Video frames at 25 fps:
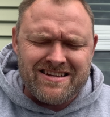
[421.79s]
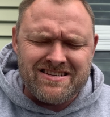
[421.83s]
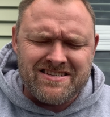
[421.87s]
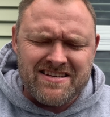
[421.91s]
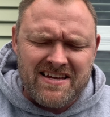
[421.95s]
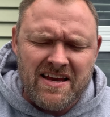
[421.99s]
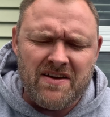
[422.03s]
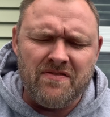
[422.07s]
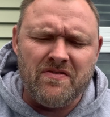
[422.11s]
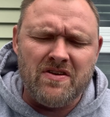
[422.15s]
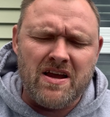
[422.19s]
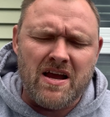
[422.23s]
this
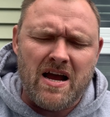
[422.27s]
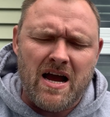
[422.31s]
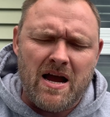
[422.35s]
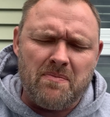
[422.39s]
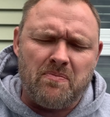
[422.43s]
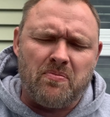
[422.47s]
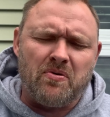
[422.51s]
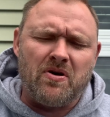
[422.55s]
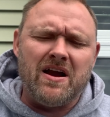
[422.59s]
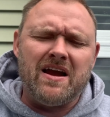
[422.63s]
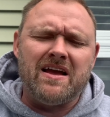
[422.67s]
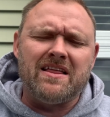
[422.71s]
evening. I
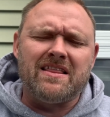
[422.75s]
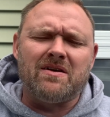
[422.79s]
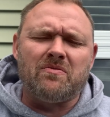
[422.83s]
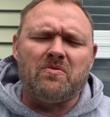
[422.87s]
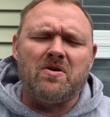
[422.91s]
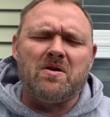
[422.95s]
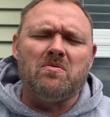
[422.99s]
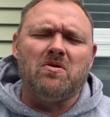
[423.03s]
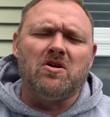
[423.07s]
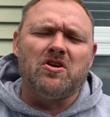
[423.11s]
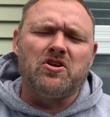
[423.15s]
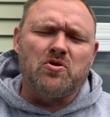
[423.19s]
pray that
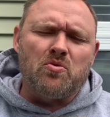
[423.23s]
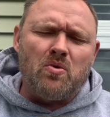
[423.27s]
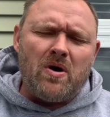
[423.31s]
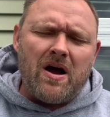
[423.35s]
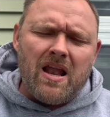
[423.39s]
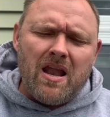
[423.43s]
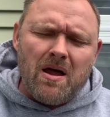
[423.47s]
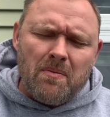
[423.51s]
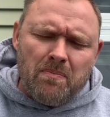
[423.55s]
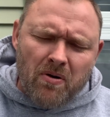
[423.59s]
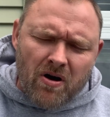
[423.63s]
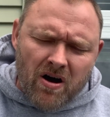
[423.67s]
we will
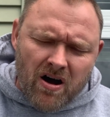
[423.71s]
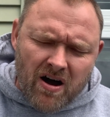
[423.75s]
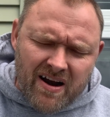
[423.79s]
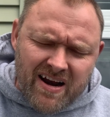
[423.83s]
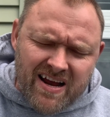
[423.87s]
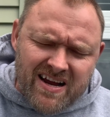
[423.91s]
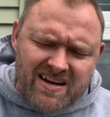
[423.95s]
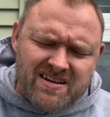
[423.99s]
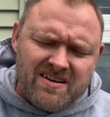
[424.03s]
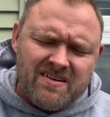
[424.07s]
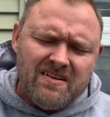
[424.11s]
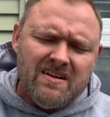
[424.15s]
dwell upon
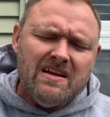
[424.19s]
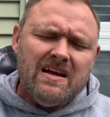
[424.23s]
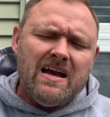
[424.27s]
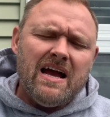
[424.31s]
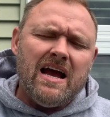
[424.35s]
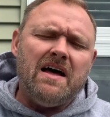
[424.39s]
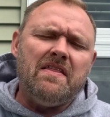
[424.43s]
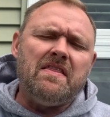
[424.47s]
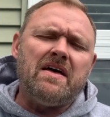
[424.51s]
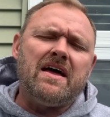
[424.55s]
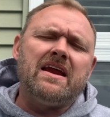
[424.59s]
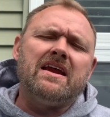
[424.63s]
it
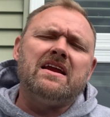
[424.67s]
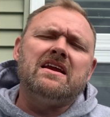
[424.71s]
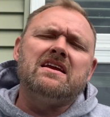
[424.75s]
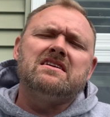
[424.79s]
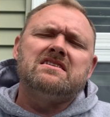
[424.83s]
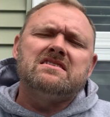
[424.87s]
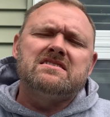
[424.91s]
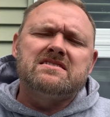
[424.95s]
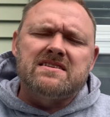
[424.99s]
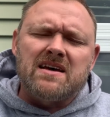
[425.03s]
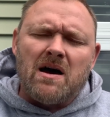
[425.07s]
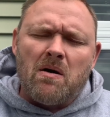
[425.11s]
and that it
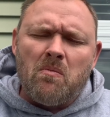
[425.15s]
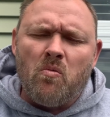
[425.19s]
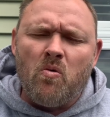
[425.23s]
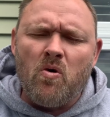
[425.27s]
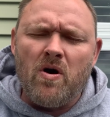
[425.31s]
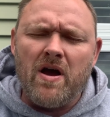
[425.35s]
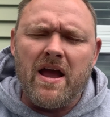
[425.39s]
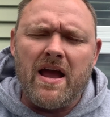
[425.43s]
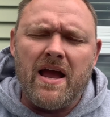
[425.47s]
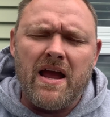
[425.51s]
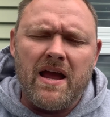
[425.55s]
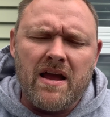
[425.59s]
in some
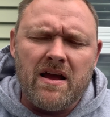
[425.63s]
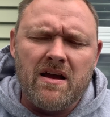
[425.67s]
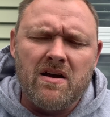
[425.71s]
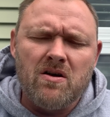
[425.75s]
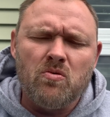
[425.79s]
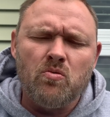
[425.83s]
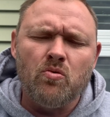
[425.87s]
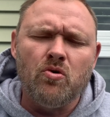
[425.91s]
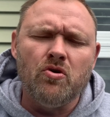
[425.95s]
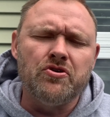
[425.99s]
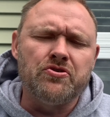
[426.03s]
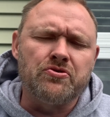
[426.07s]
way
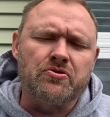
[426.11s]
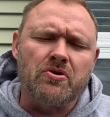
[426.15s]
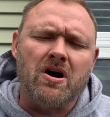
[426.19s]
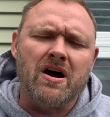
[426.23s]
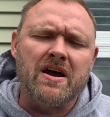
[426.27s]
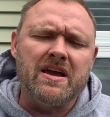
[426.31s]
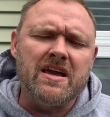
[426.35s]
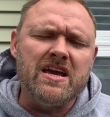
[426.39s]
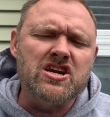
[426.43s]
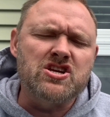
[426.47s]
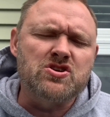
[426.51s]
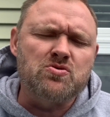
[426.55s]
will
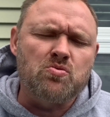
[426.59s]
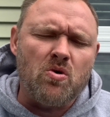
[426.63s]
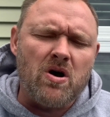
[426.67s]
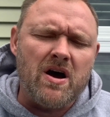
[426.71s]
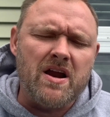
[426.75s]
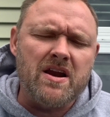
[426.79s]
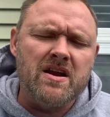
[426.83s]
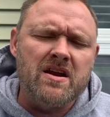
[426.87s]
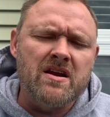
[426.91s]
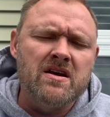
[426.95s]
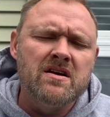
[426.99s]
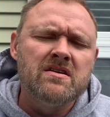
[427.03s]
draw each
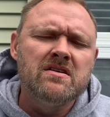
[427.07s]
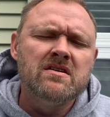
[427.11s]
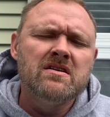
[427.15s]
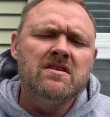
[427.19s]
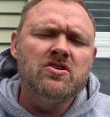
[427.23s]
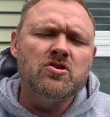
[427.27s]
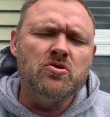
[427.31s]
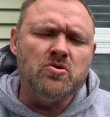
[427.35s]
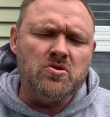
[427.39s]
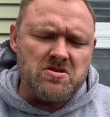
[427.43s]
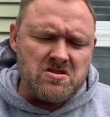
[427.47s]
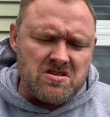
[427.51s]
one
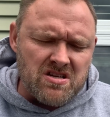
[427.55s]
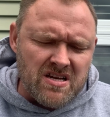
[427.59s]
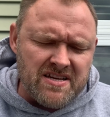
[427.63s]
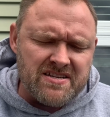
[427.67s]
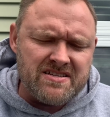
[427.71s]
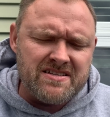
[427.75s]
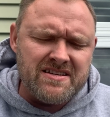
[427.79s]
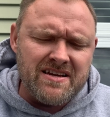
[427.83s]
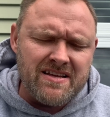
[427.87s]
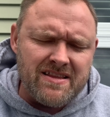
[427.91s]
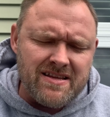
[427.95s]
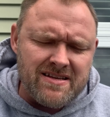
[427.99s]
who is
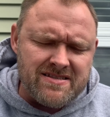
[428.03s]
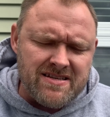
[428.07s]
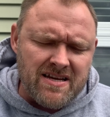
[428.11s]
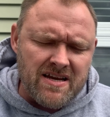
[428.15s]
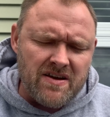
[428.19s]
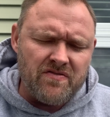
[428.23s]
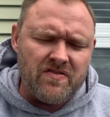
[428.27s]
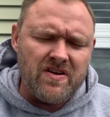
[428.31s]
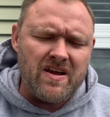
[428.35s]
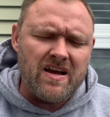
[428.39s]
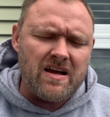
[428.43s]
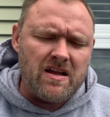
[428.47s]
listening this
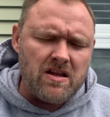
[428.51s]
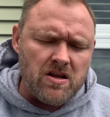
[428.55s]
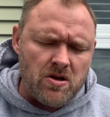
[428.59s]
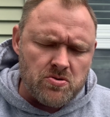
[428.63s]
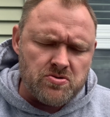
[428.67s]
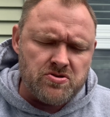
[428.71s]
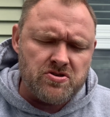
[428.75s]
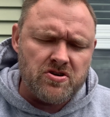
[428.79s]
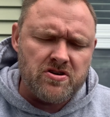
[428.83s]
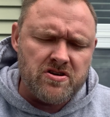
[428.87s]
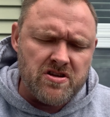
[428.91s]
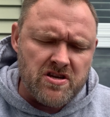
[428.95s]
evening
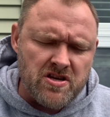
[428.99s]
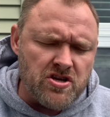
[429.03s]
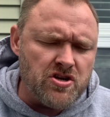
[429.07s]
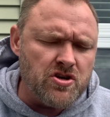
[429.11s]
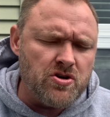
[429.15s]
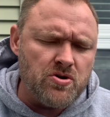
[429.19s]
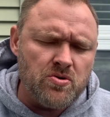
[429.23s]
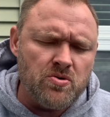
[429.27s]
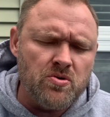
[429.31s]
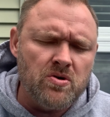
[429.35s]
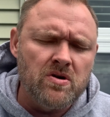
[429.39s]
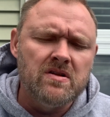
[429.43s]
closer to
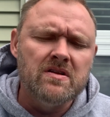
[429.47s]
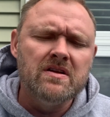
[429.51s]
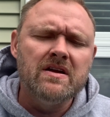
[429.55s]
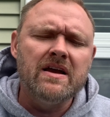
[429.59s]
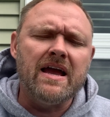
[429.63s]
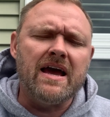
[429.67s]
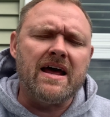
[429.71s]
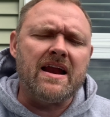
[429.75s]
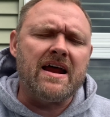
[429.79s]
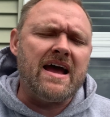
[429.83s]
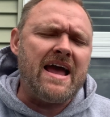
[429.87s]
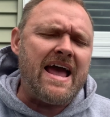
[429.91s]
you.
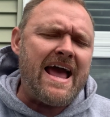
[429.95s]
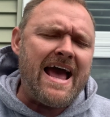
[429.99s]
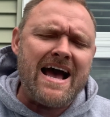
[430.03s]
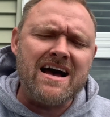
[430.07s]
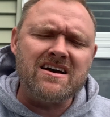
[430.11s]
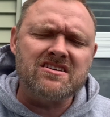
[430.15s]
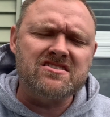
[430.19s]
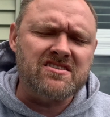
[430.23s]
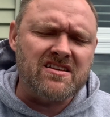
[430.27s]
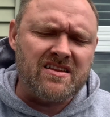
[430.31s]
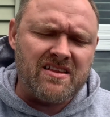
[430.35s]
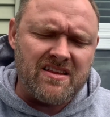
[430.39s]
And I
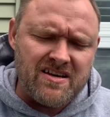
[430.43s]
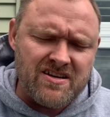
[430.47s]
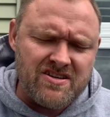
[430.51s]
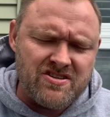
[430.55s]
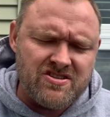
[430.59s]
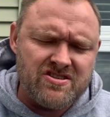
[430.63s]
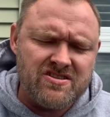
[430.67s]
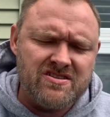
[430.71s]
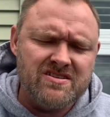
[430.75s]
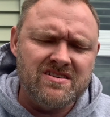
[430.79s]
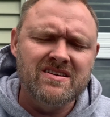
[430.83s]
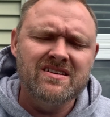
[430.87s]
ask
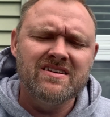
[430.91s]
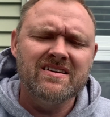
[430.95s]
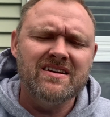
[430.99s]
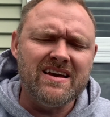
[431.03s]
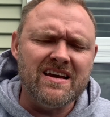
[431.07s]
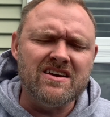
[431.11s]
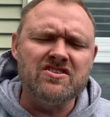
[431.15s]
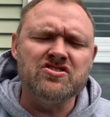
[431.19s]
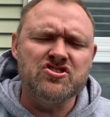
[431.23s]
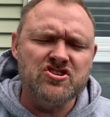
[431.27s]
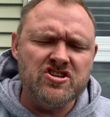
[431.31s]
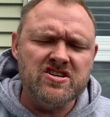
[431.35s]
this
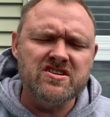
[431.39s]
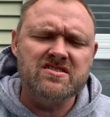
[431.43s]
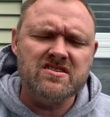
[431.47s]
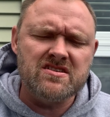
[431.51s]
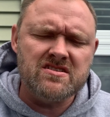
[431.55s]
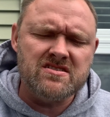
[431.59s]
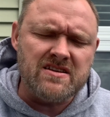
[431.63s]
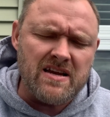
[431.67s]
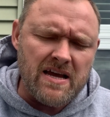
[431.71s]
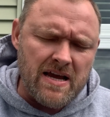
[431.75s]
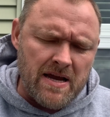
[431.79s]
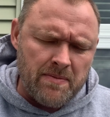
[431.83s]
in
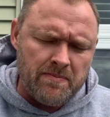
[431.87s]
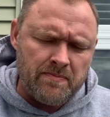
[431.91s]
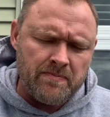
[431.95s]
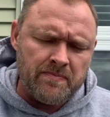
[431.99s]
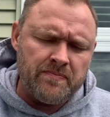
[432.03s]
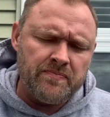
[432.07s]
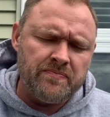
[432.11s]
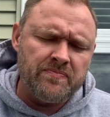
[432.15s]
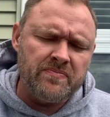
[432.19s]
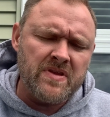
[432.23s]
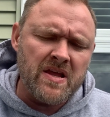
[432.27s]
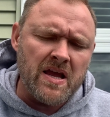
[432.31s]
Jesus' name.
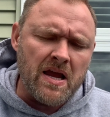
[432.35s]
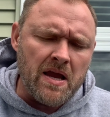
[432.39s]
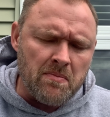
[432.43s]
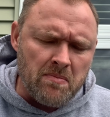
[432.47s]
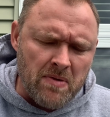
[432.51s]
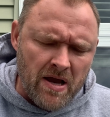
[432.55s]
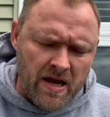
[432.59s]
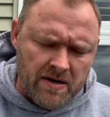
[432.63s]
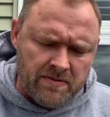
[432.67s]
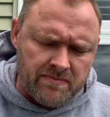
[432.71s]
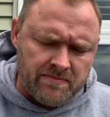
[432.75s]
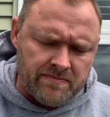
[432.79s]

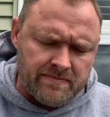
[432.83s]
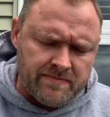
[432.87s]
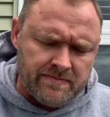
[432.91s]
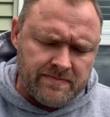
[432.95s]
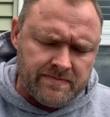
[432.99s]
Amen.